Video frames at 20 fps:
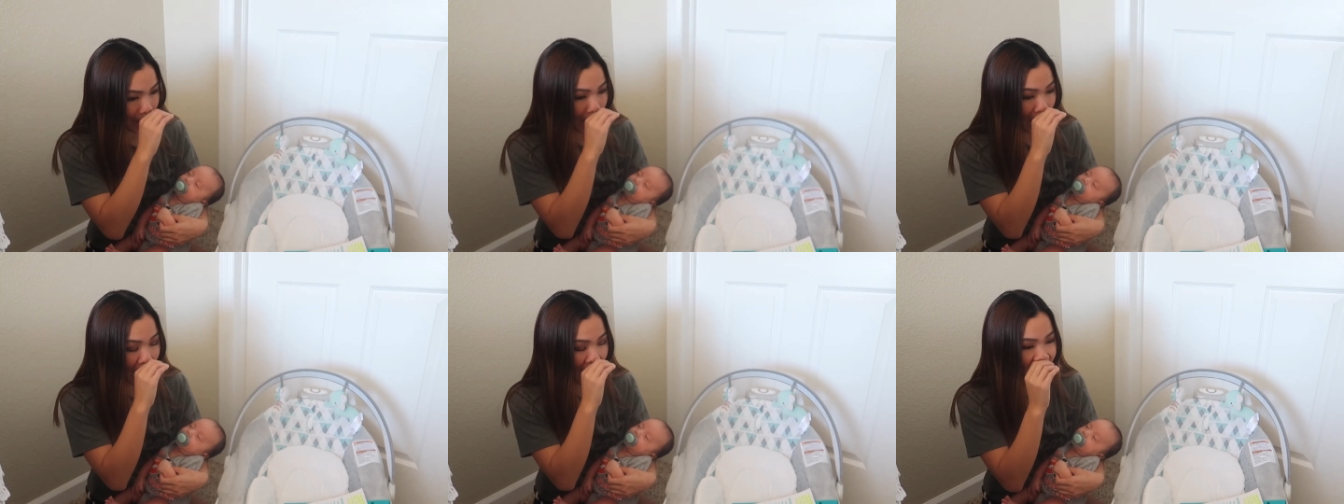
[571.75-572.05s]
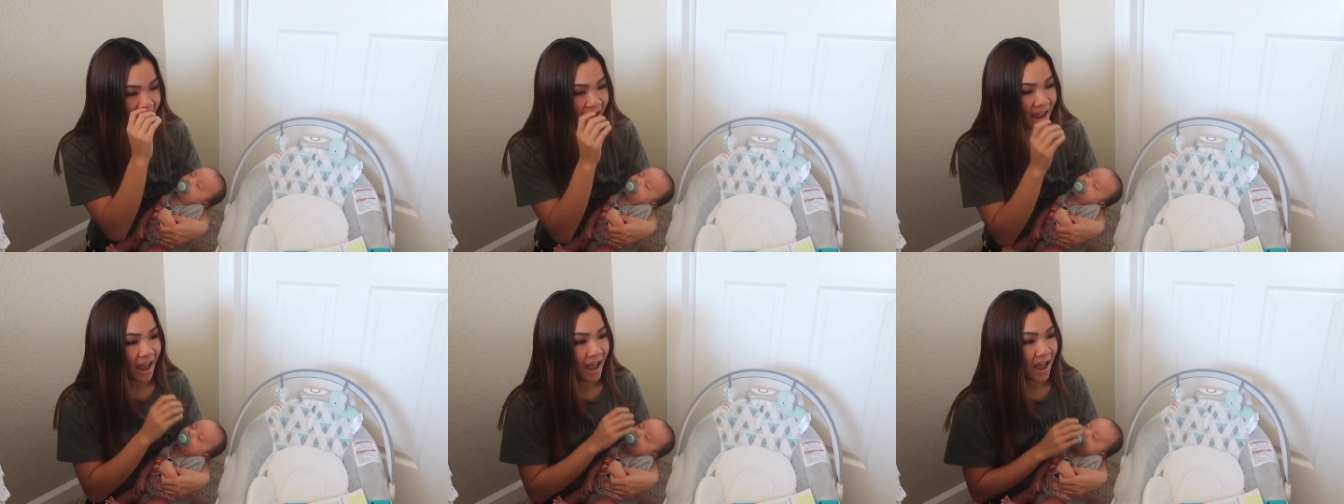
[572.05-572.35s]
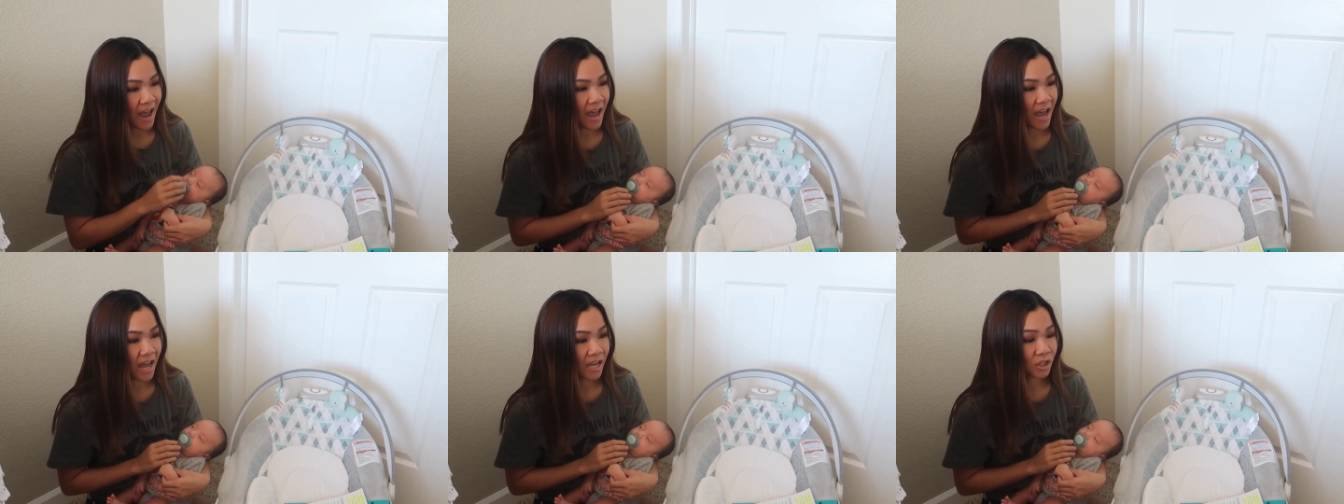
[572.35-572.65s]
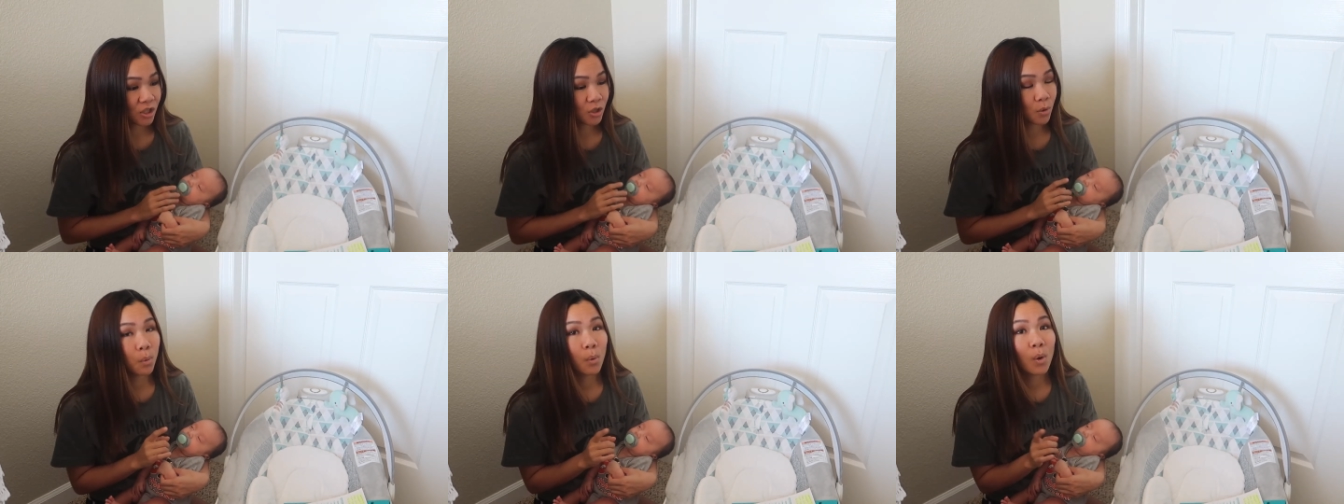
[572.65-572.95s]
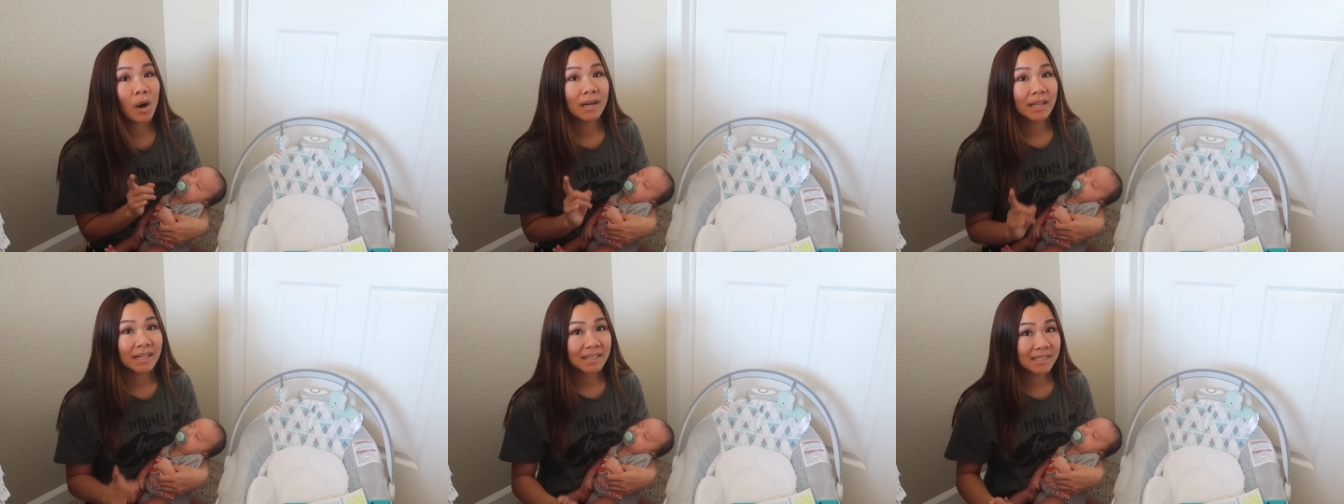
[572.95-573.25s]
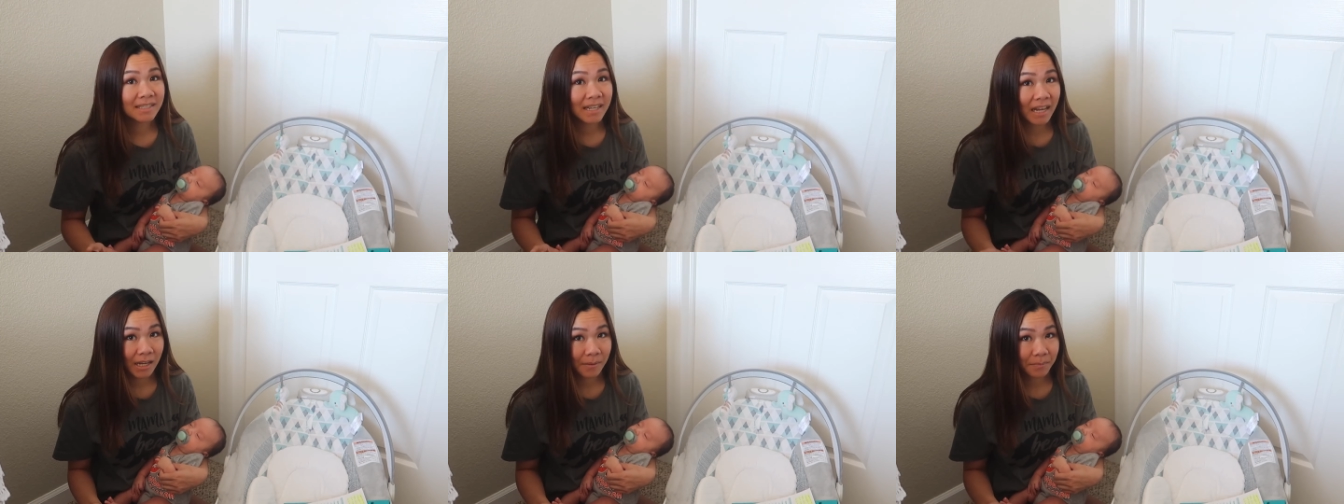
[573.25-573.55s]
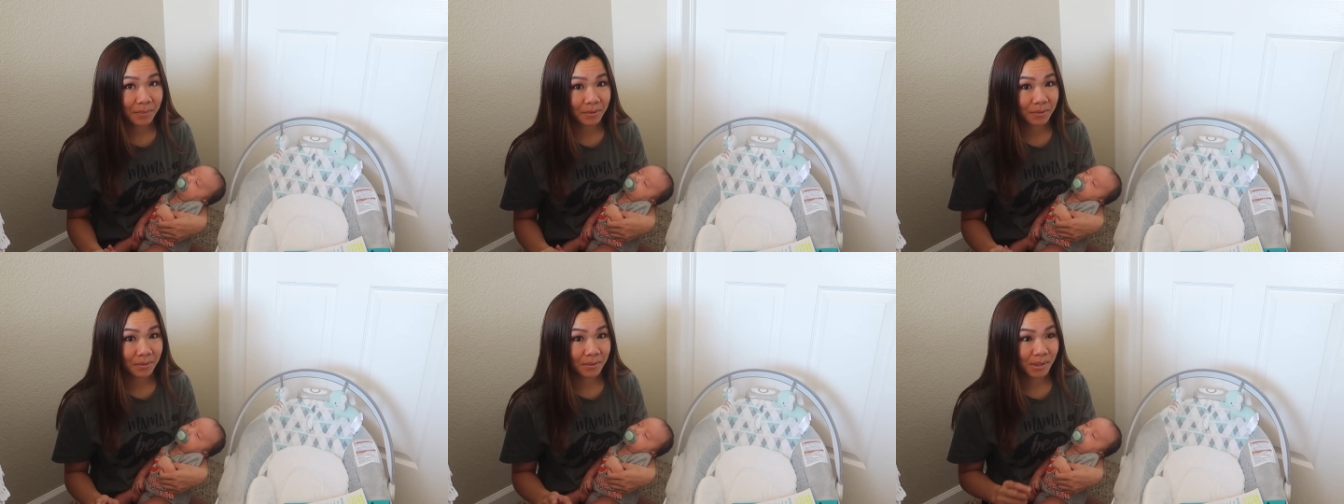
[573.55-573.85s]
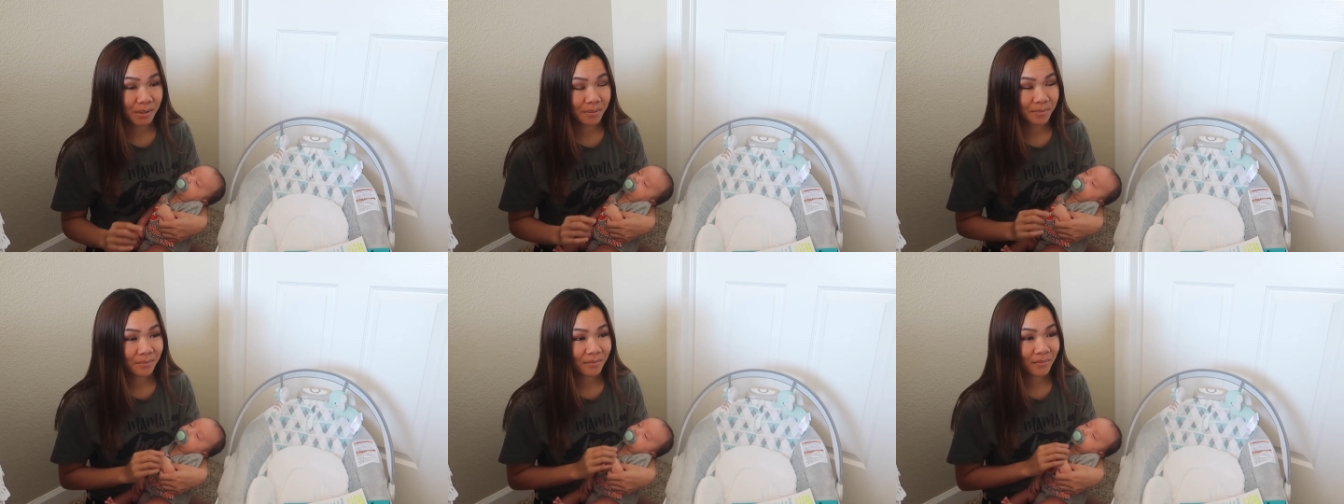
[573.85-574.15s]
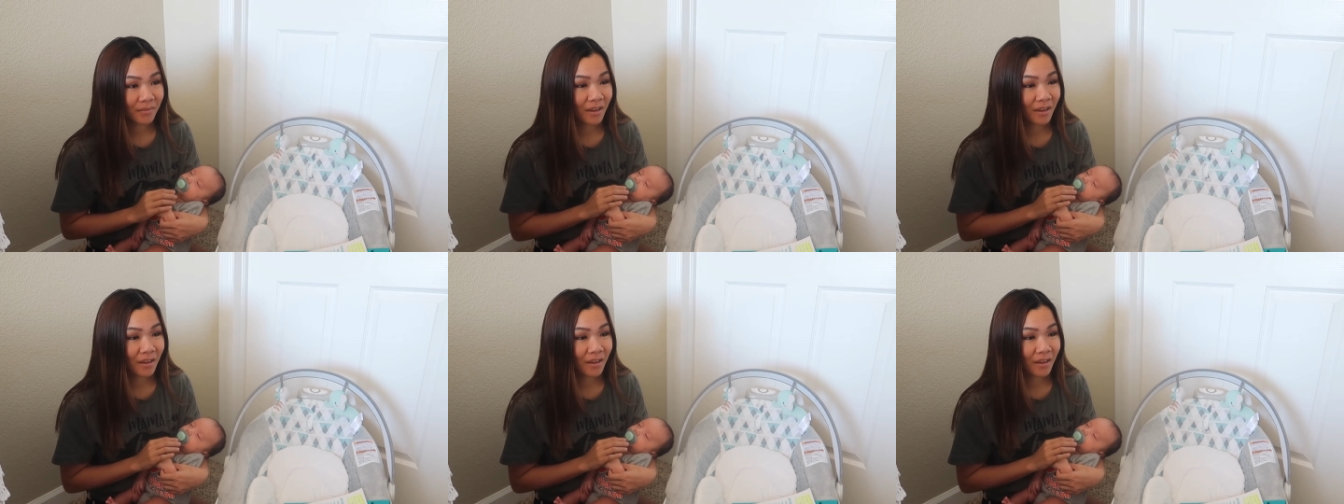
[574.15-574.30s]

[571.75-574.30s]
I had 20 staples,